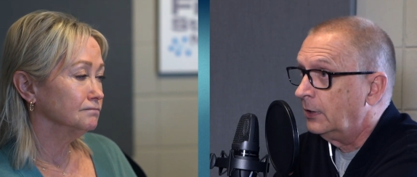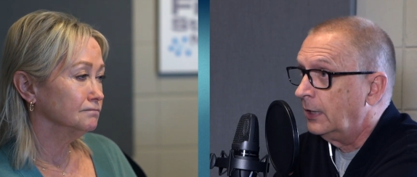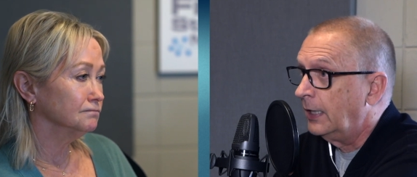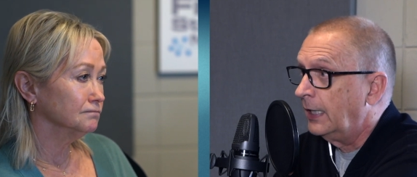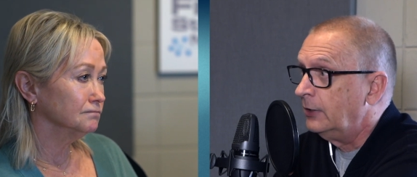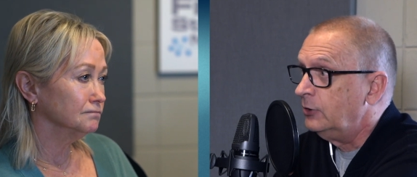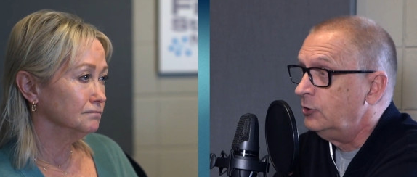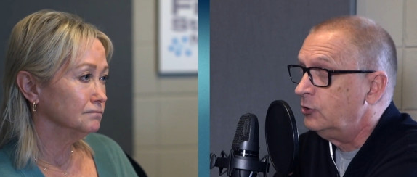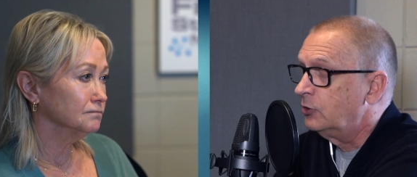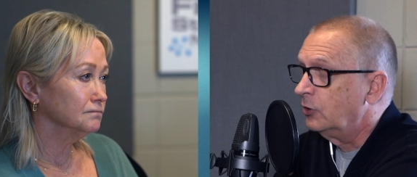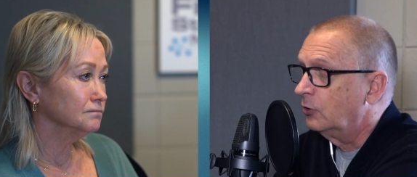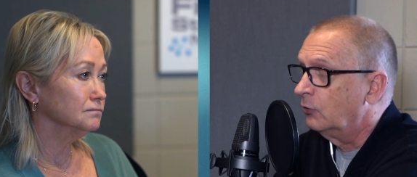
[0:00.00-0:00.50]

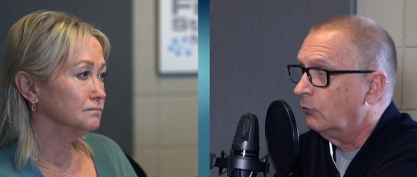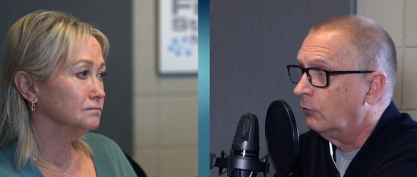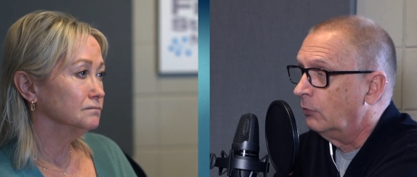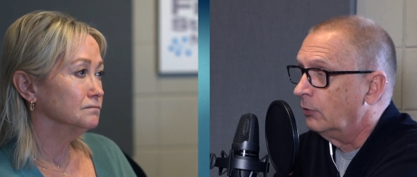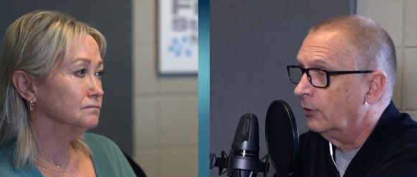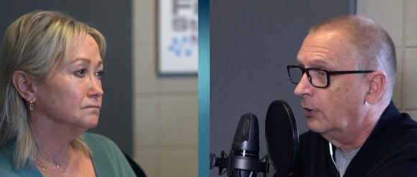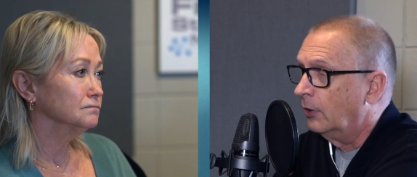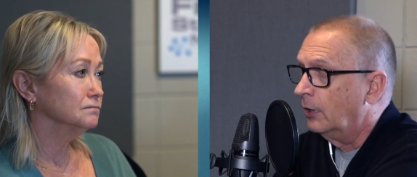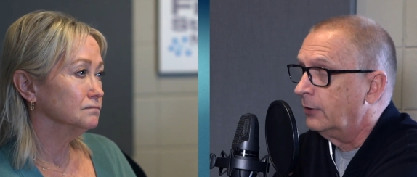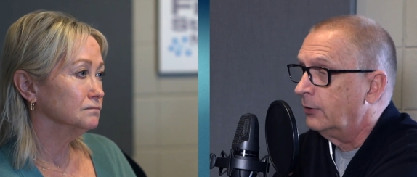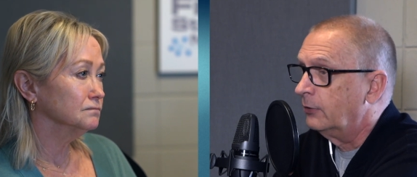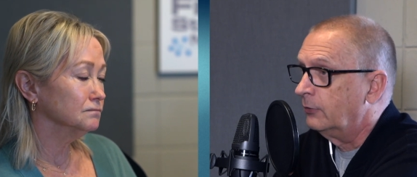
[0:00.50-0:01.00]
Speaker 1: and you can
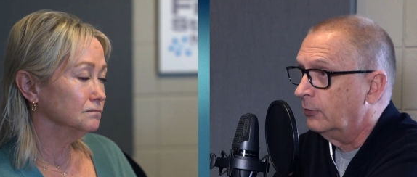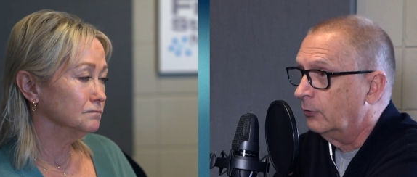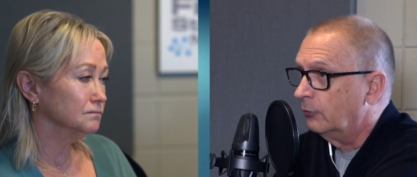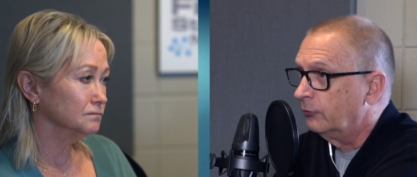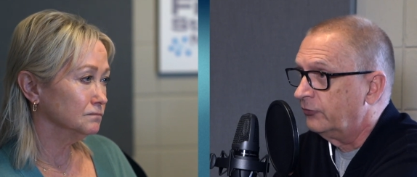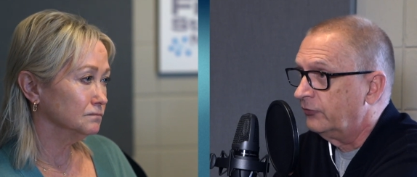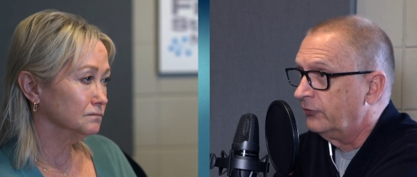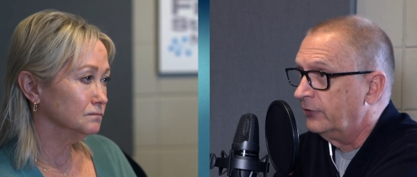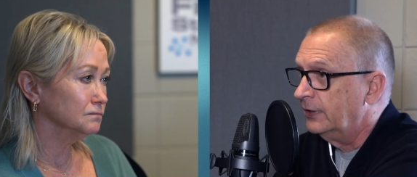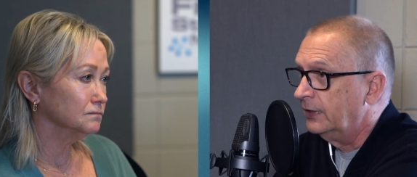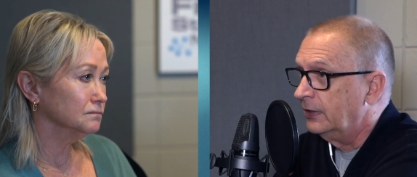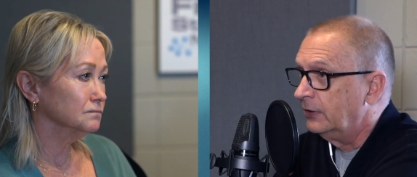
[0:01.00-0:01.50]
hold on to
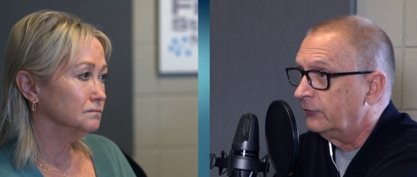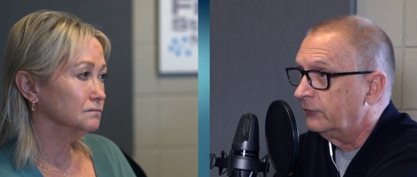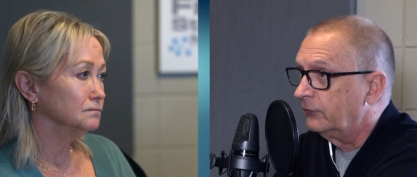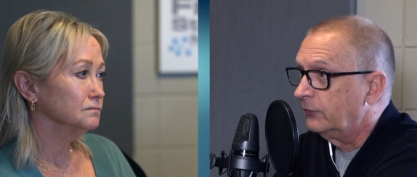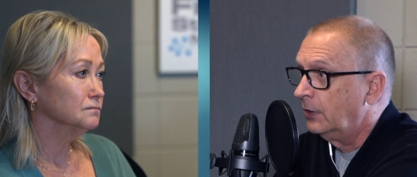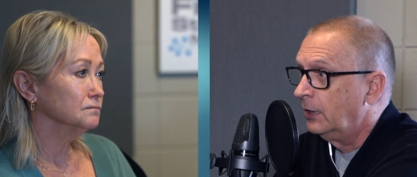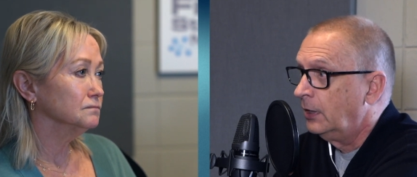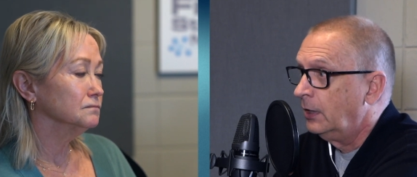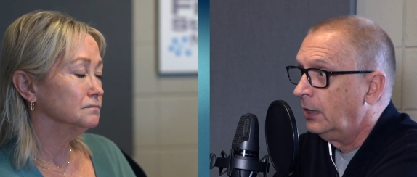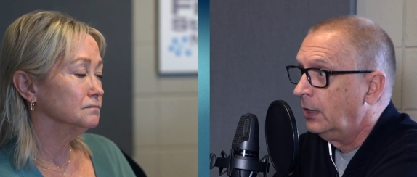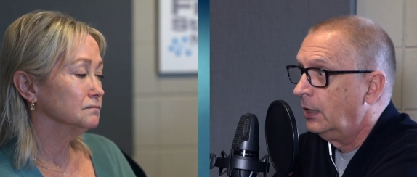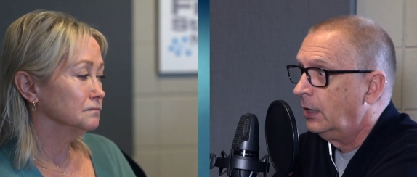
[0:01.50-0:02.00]
those things.
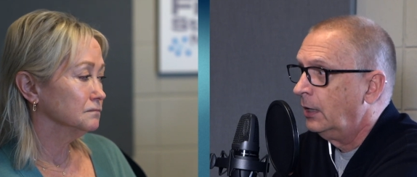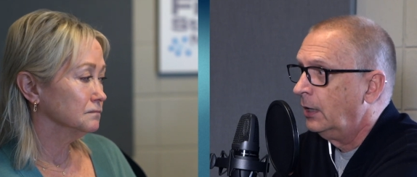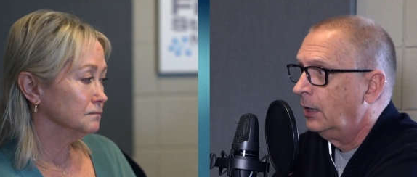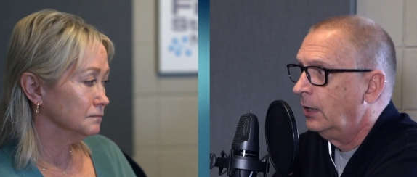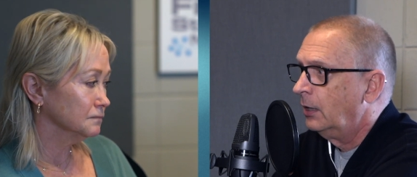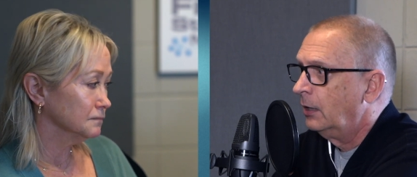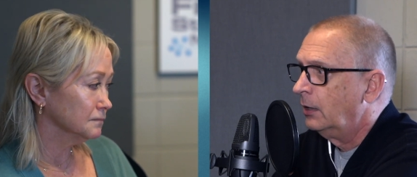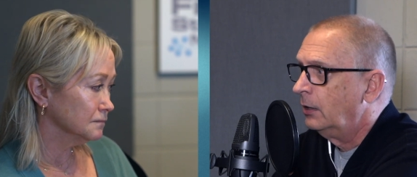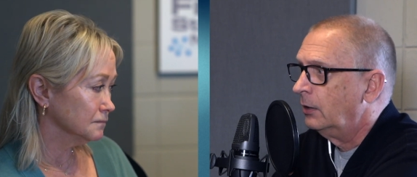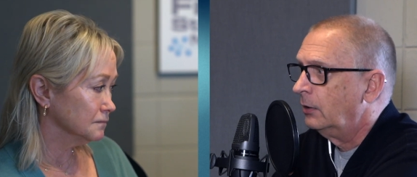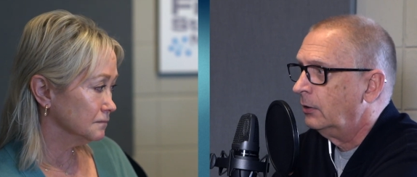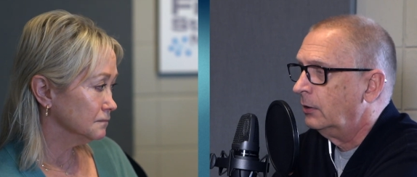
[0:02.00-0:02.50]

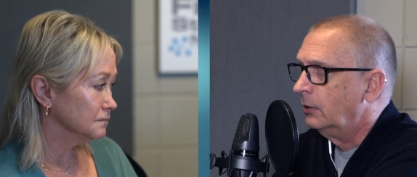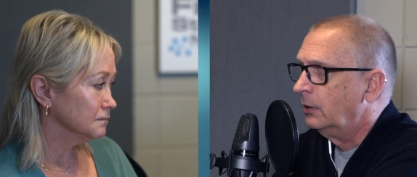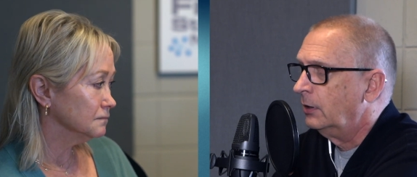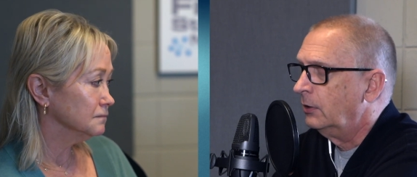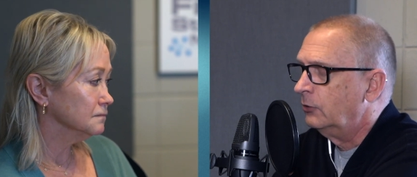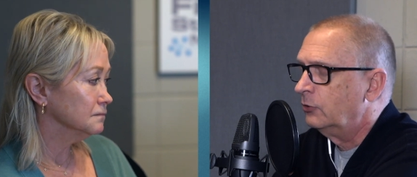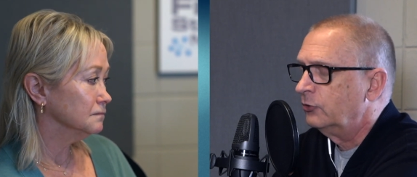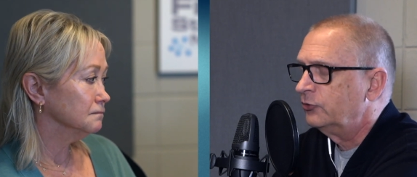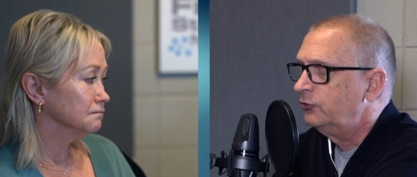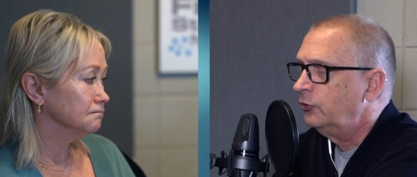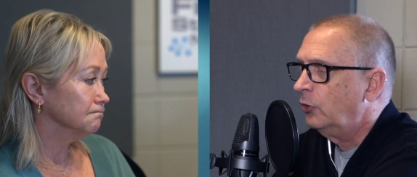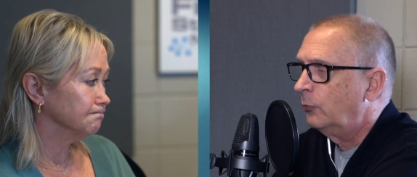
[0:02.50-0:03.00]

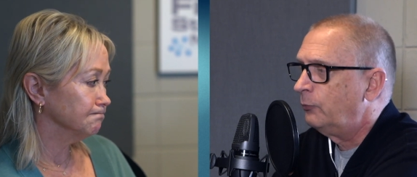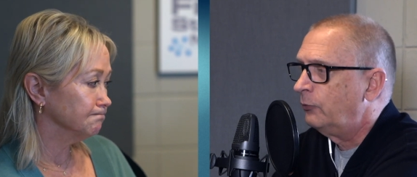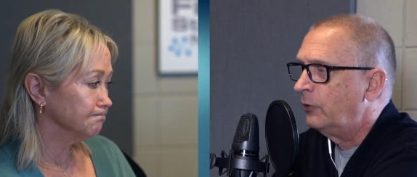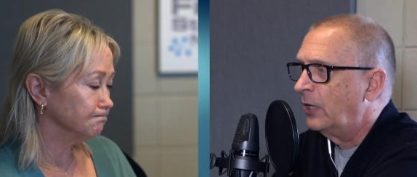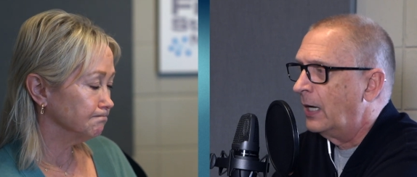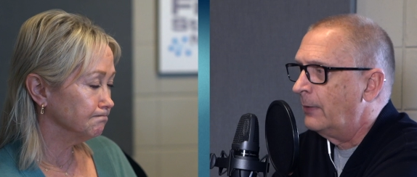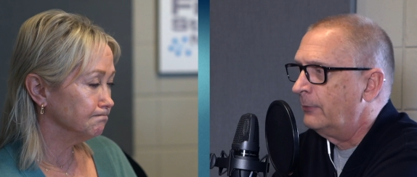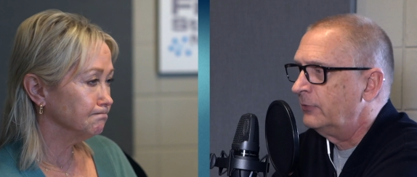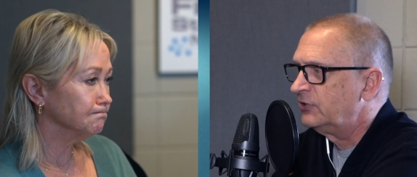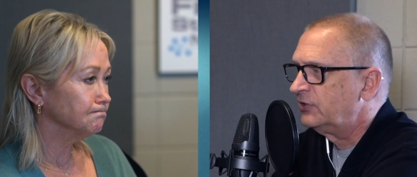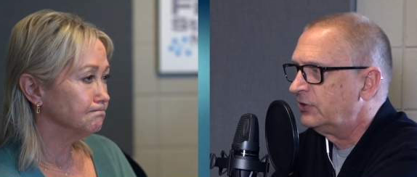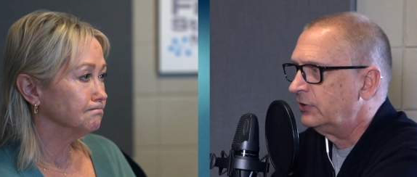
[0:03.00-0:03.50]
There's no
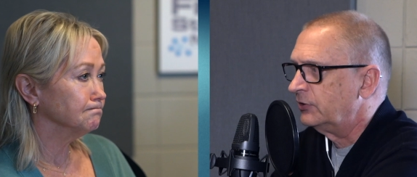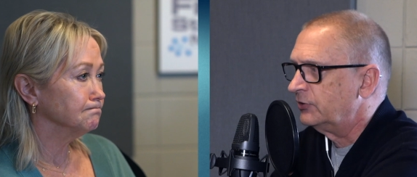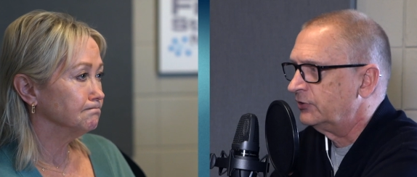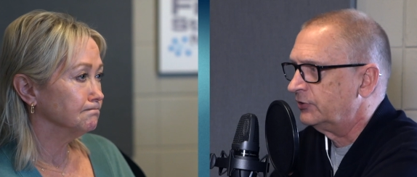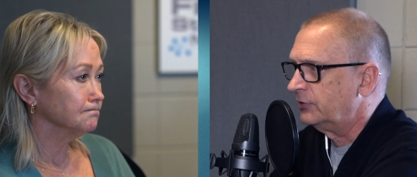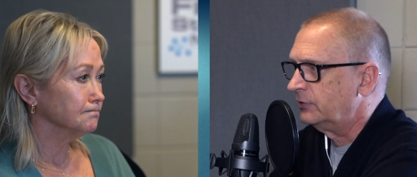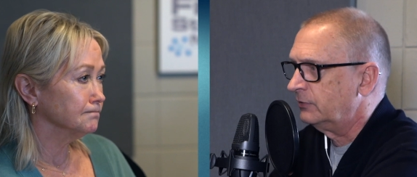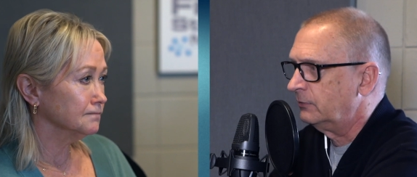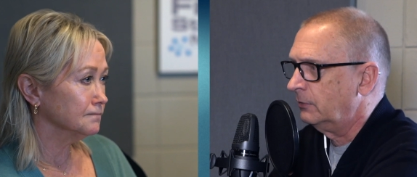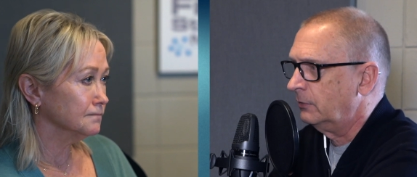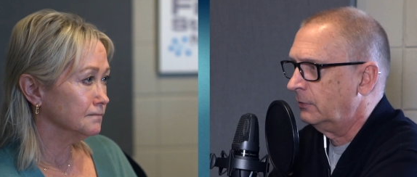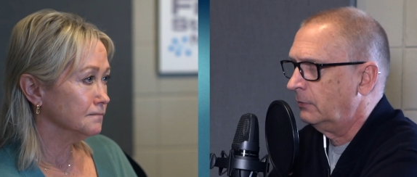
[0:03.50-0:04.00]
promises